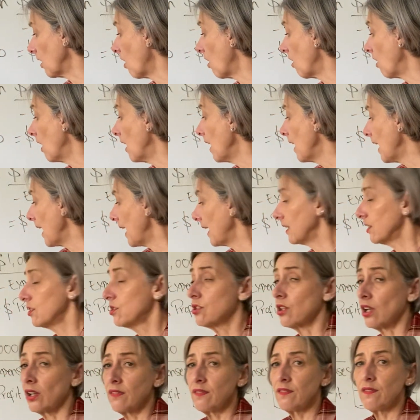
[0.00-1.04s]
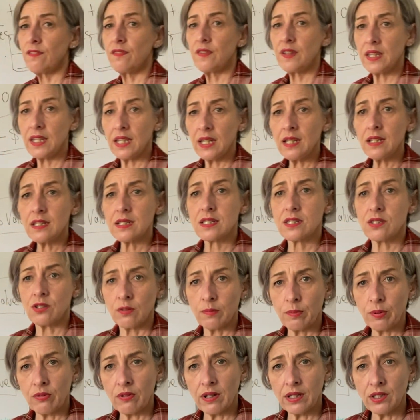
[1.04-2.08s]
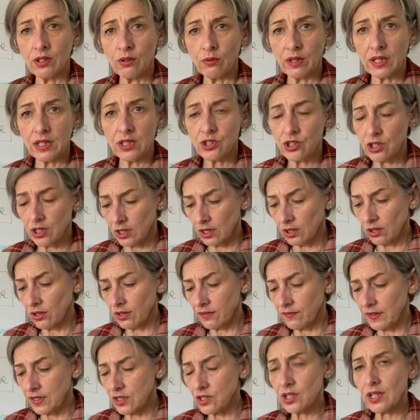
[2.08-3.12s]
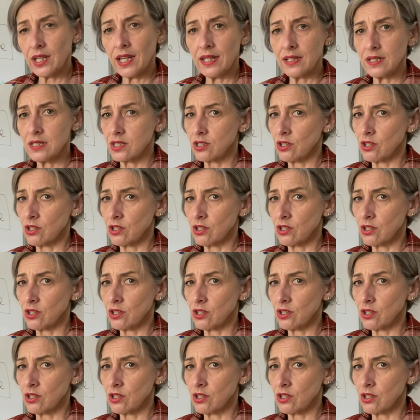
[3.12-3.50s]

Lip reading: Oh, and don't forget superannuation. A lot of educators